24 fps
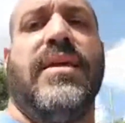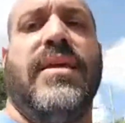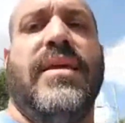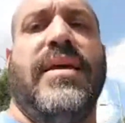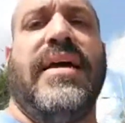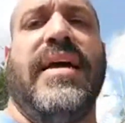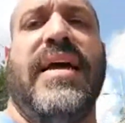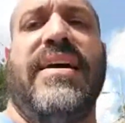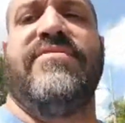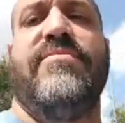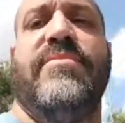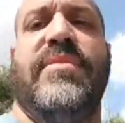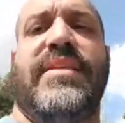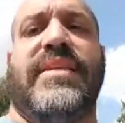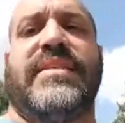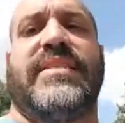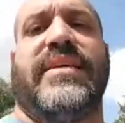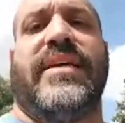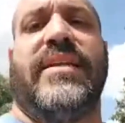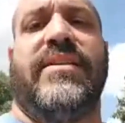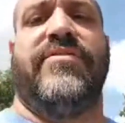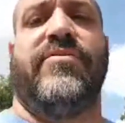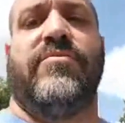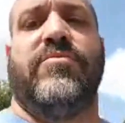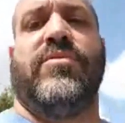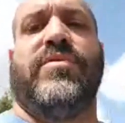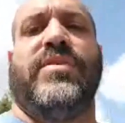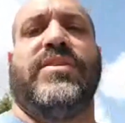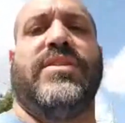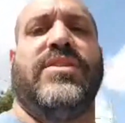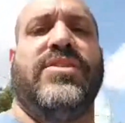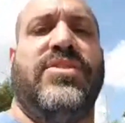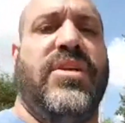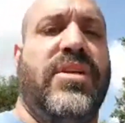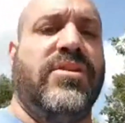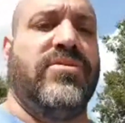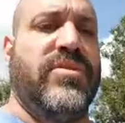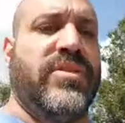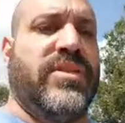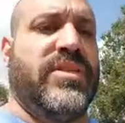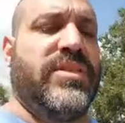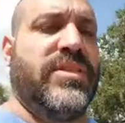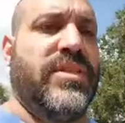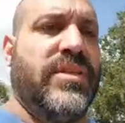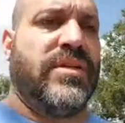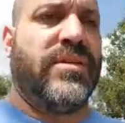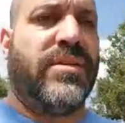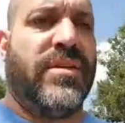I haven't been excited for movies in general this
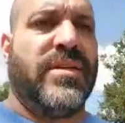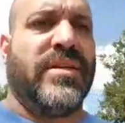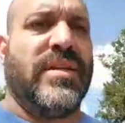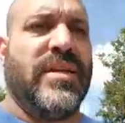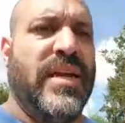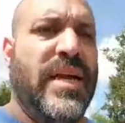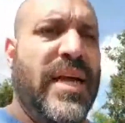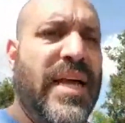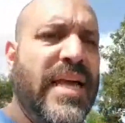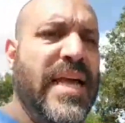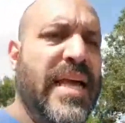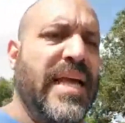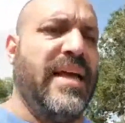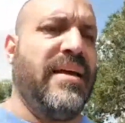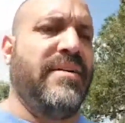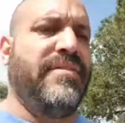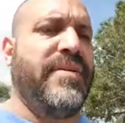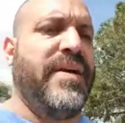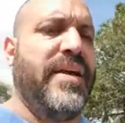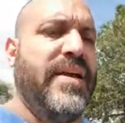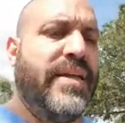year. I have.